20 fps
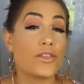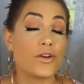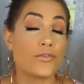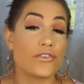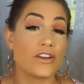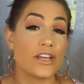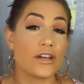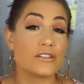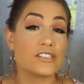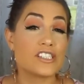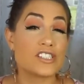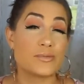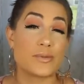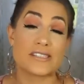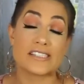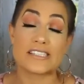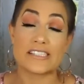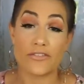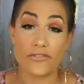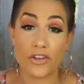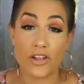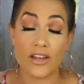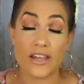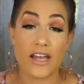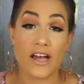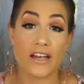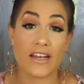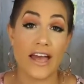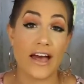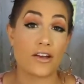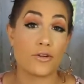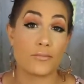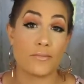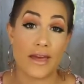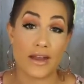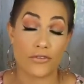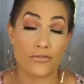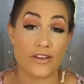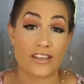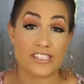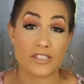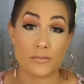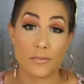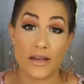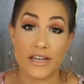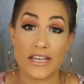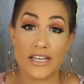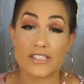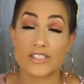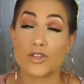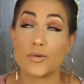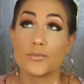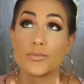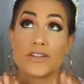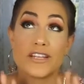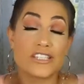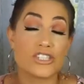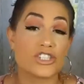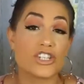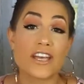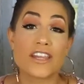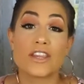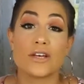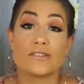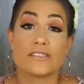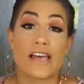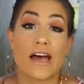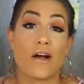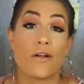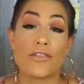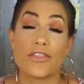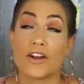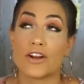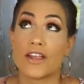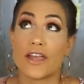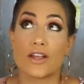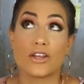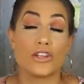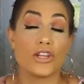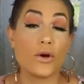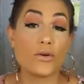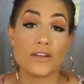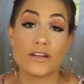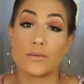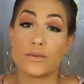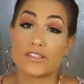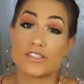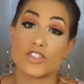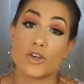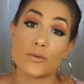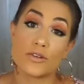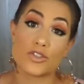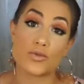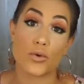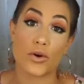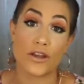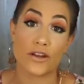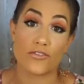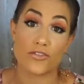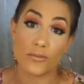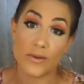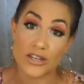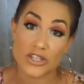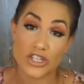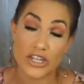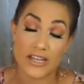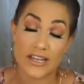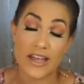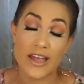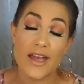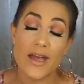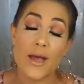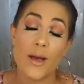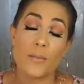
other videos specifically on how to manifest money, so please check those out. They're like loaded with so much more information.